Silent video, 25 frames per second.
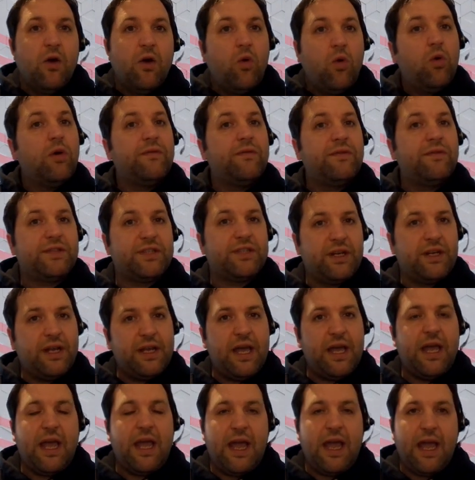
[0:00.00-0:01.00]
All of a sudden
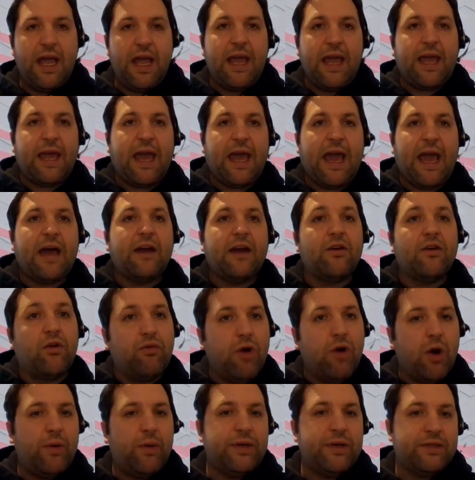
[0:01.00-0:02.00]
it can
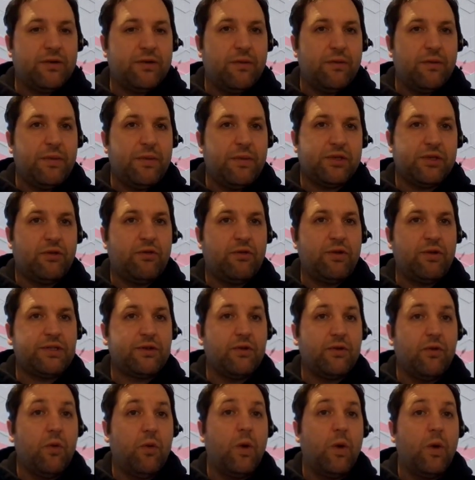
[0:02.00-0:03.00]
grow into a mission
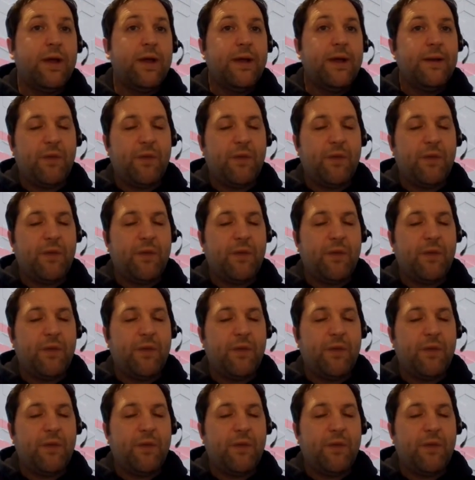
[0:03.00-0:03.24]
critical.